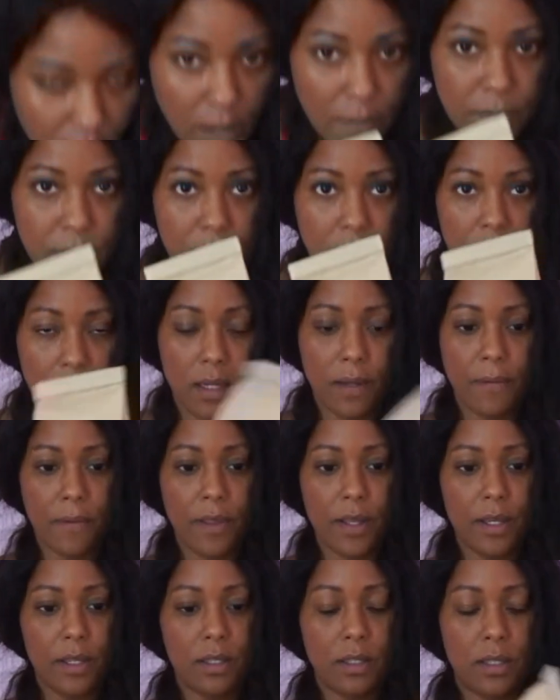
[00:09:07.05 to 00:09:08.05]
comes in
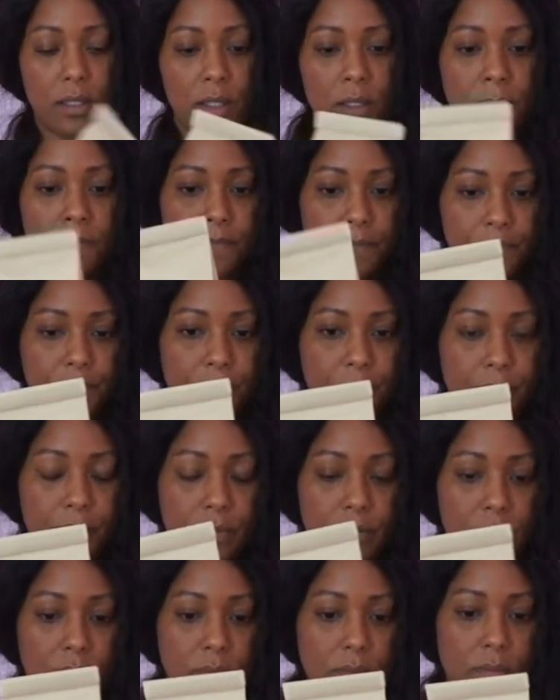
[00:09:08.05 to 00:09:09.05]
this
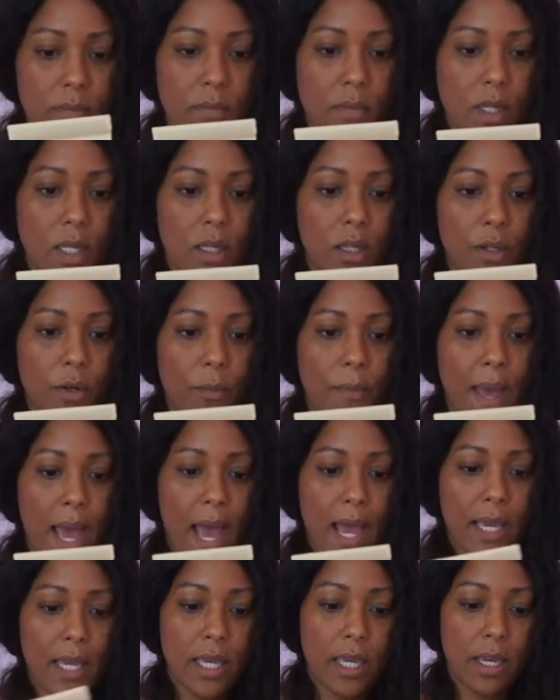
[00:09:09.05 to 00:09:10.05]
little
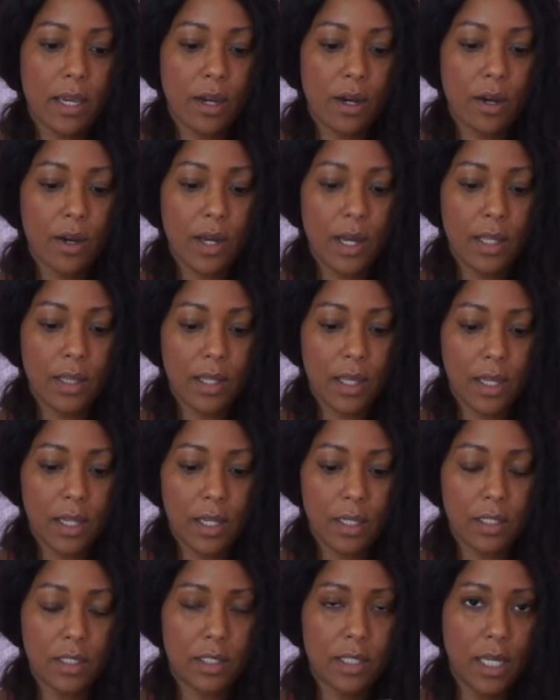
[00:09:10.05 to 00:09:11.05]
bag here and then
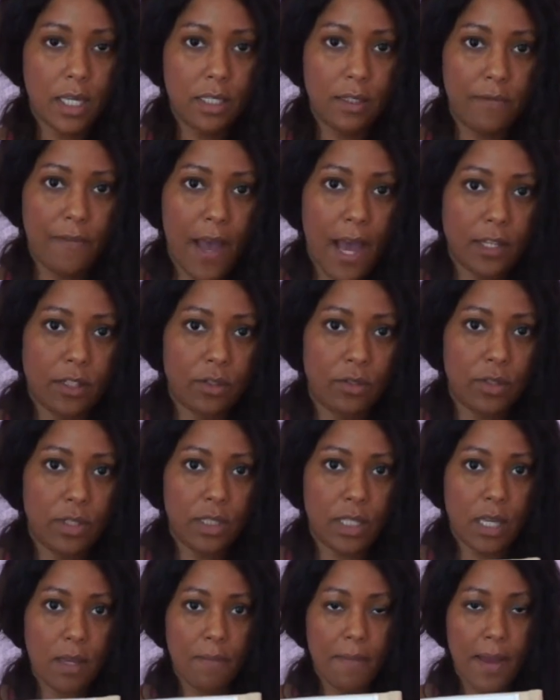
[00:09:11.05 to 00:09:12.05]
it just says vaginal
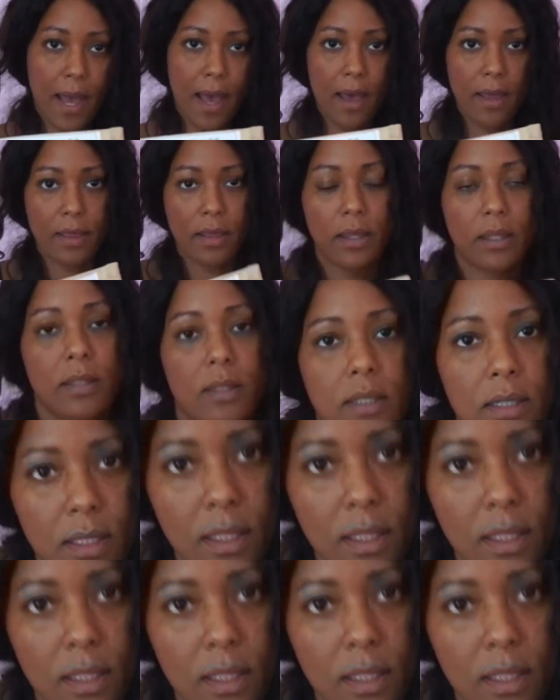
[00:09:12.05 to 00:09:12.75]
steam bath. Let's